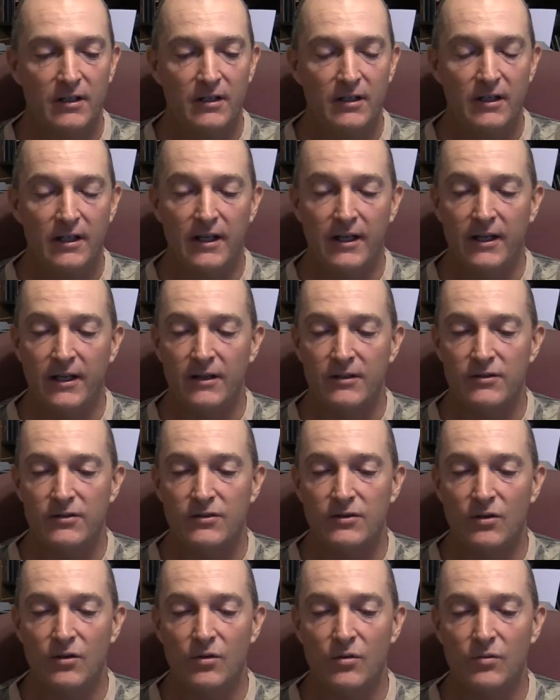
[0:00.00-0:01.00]
And
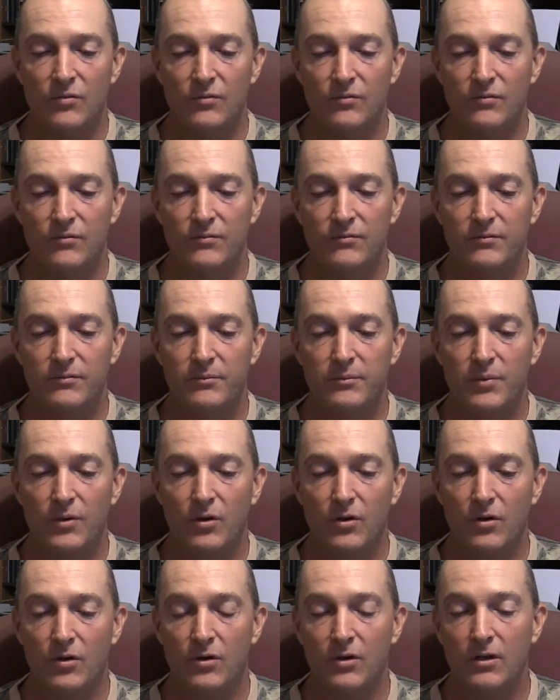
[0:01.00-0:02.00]
so,
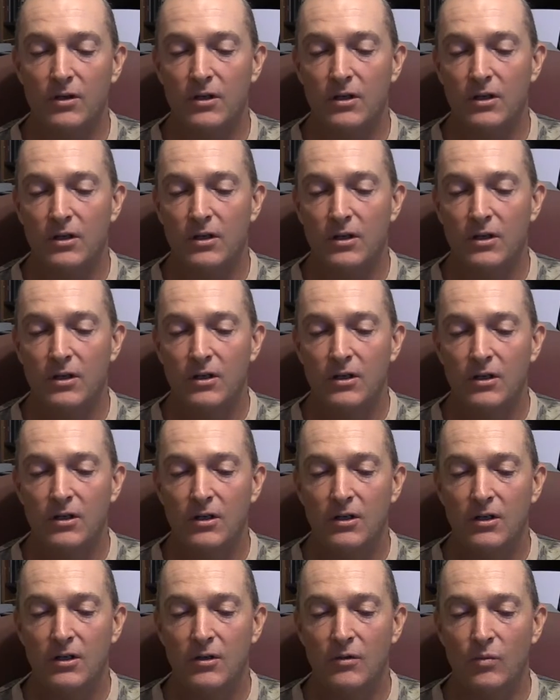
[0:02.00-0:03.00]
per
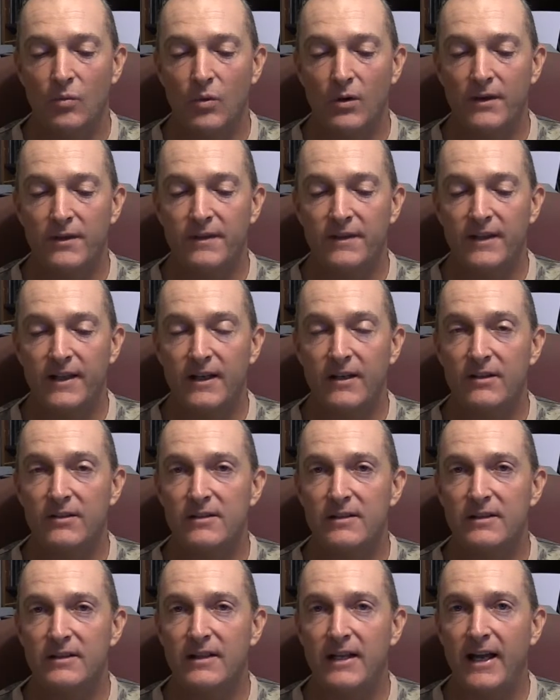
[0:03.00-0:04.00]

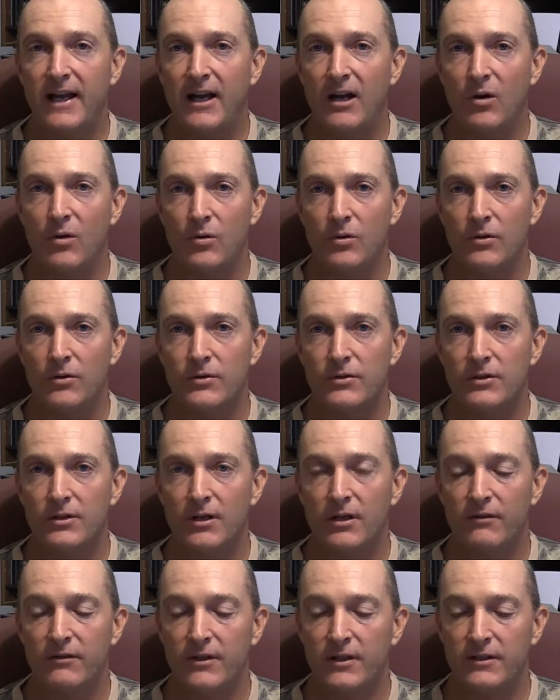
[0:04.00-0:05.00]
1,000 hours
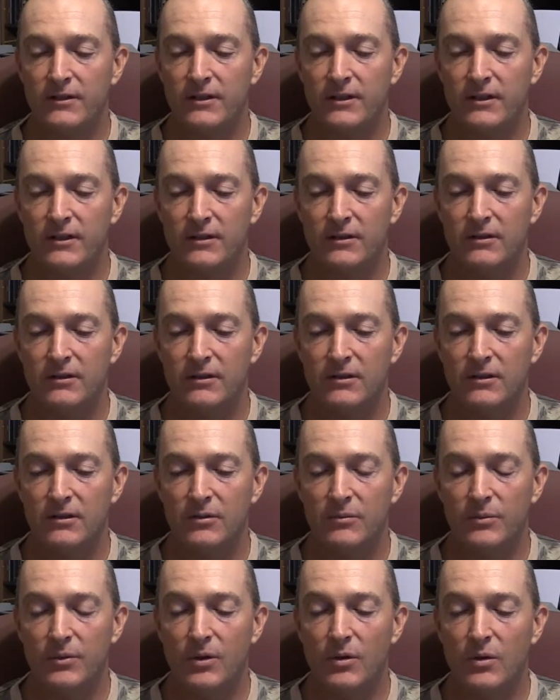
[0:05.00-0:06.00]
of hunting,
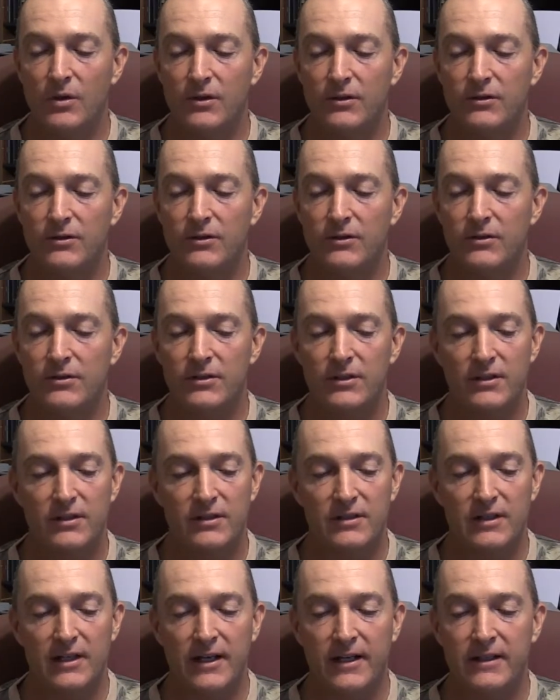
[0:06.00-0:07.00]
bow hunters
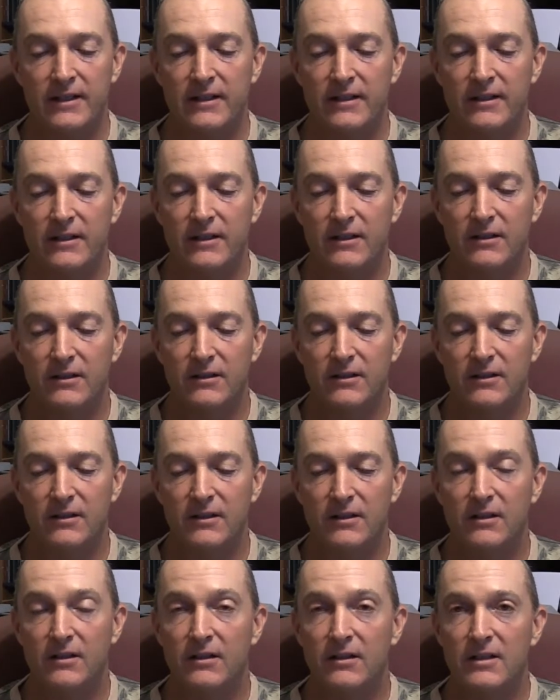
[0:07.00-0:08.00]
sighted
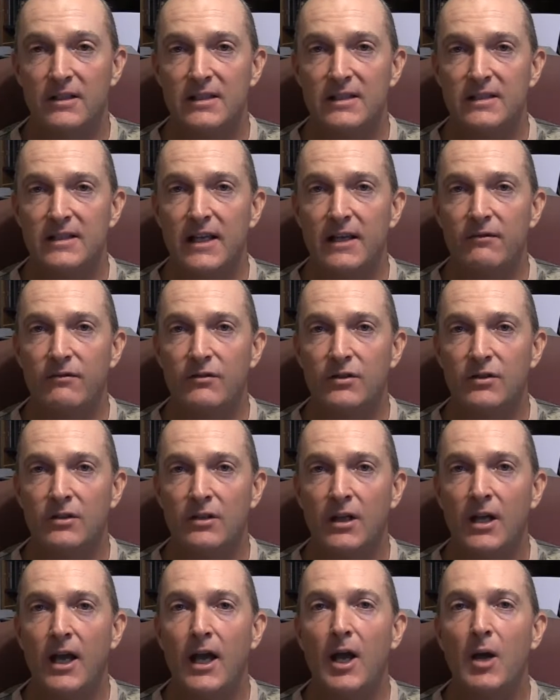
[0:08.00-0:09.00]
7
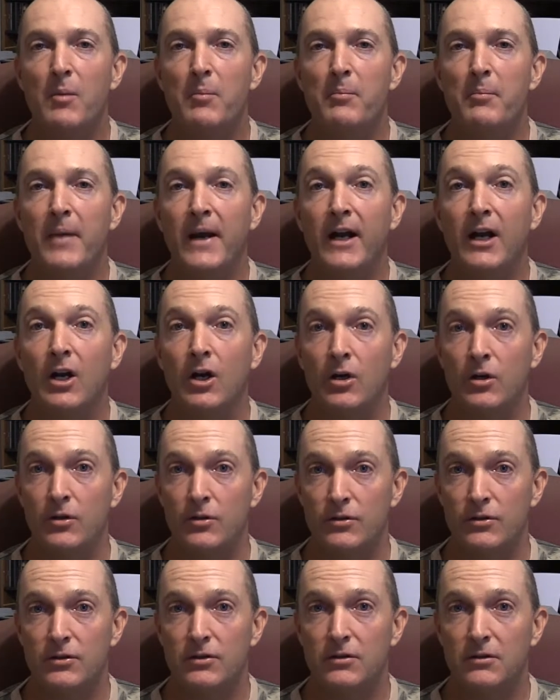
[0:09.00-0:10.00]

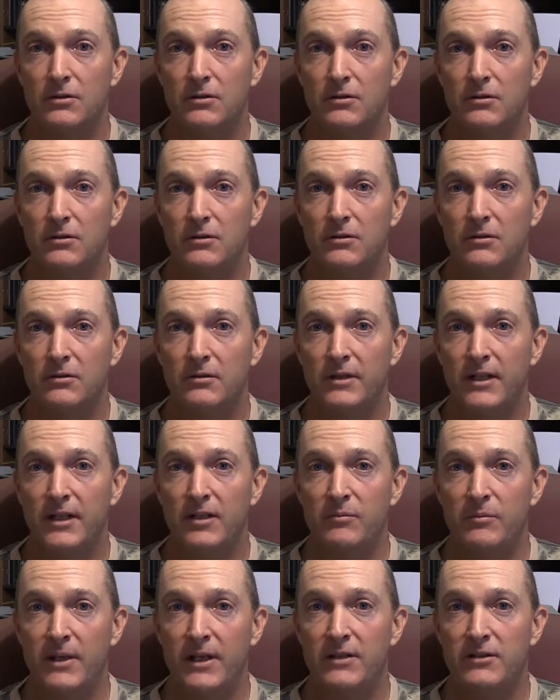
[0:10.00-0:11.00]
bears in
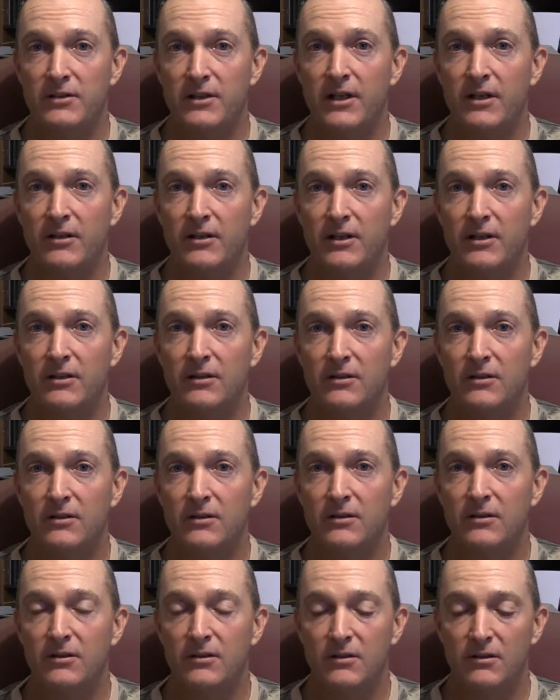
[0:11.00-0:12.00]
Bates County.
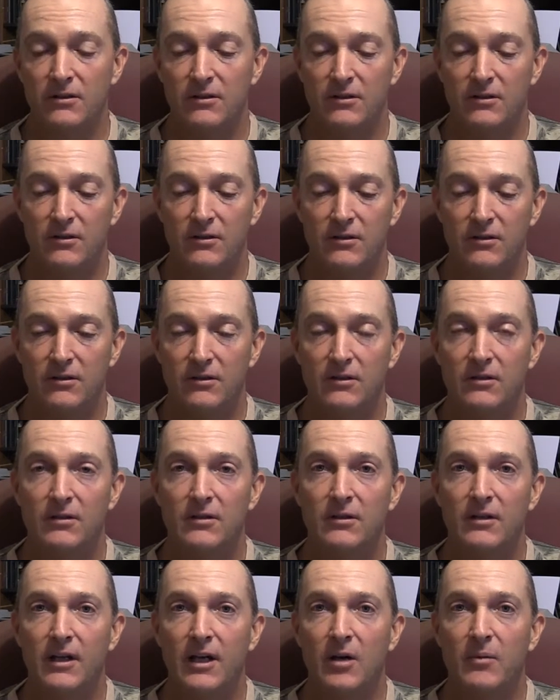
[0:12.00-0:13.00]

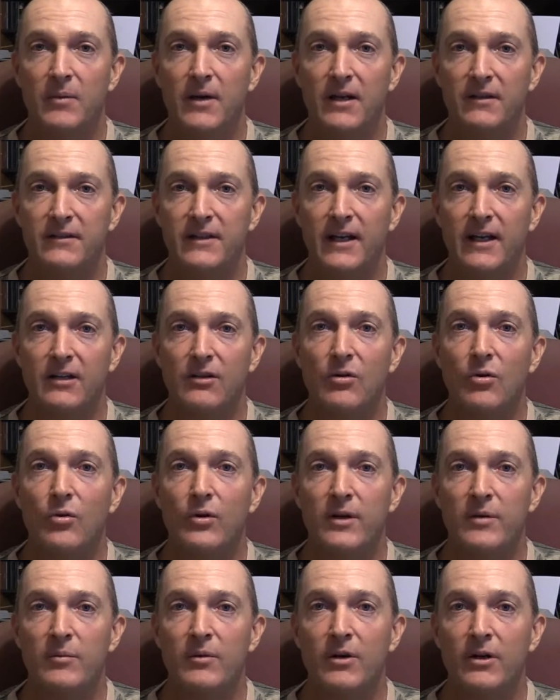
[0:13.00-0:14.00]
How about that,
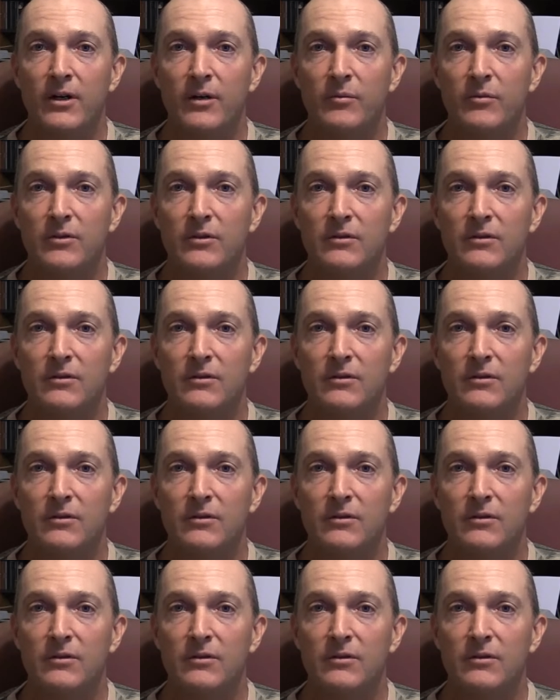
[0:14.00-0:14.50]
Corey Merriman?